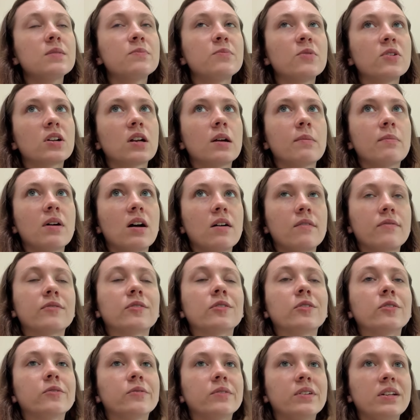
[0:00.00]
I bought for
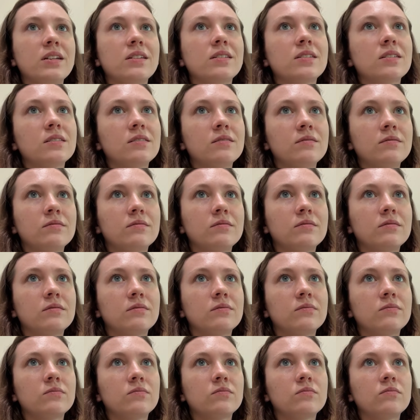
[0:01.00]
a reason,
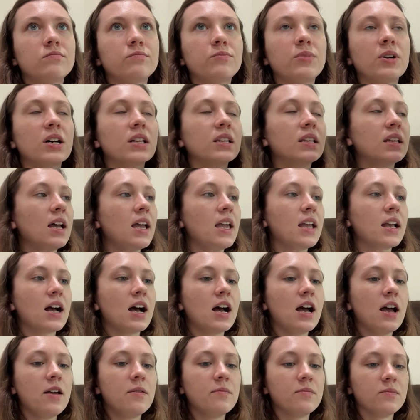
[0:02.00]
but like
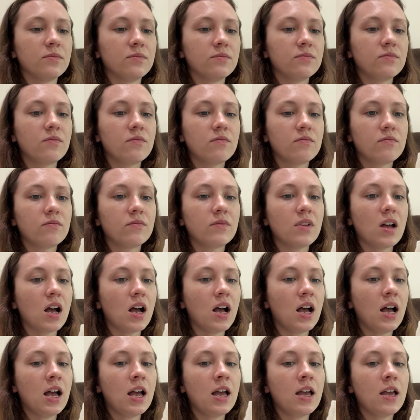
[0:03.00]

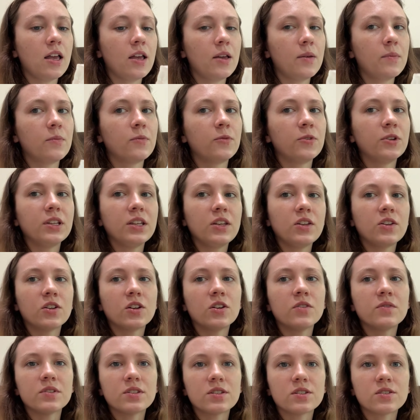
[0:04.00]
I'm really
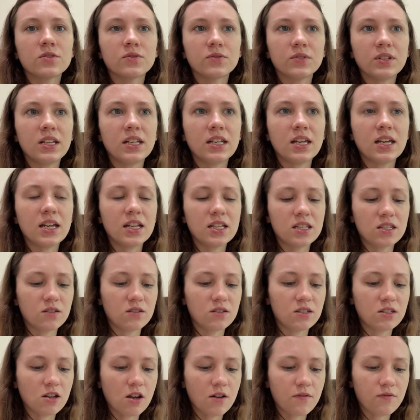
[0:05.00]
nervous to read it. It's
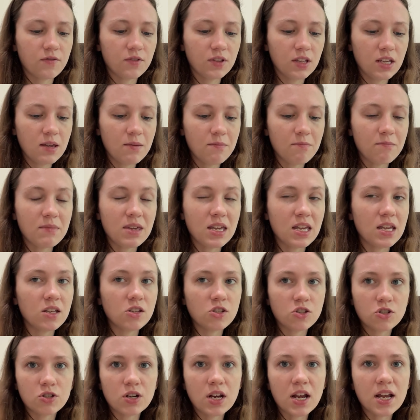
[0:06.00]
definitely me
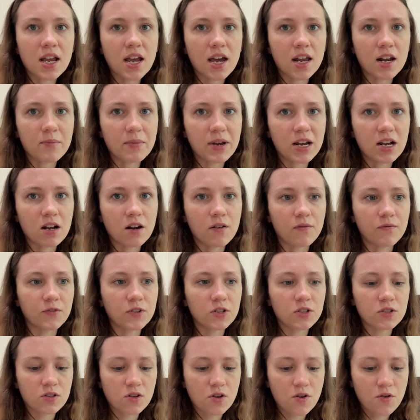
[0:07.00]
straying out of my
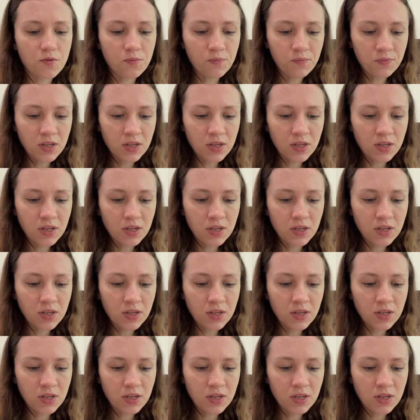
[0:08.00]
comfort zone.